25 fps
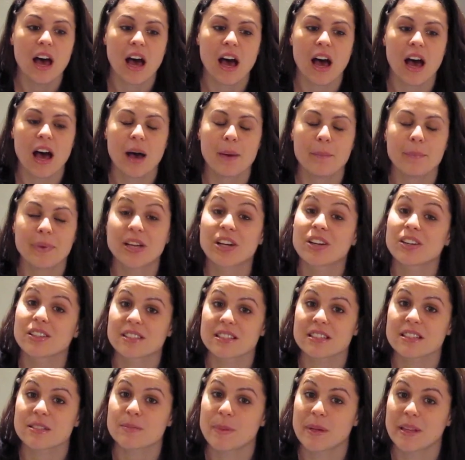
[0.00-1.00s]
uh, because
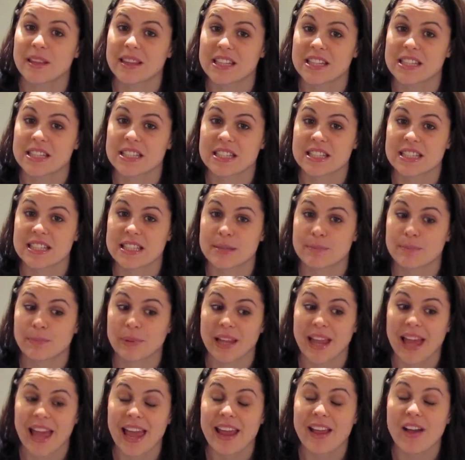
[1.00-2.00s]
it's been the
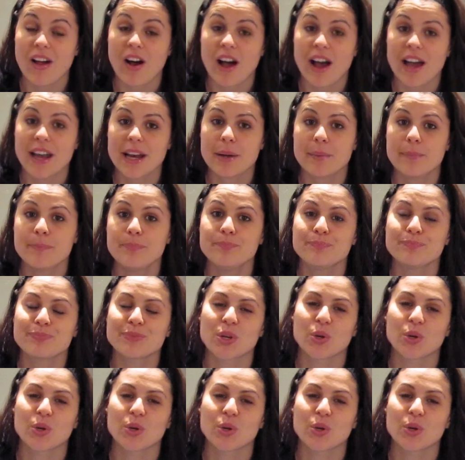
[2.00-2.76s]
display item.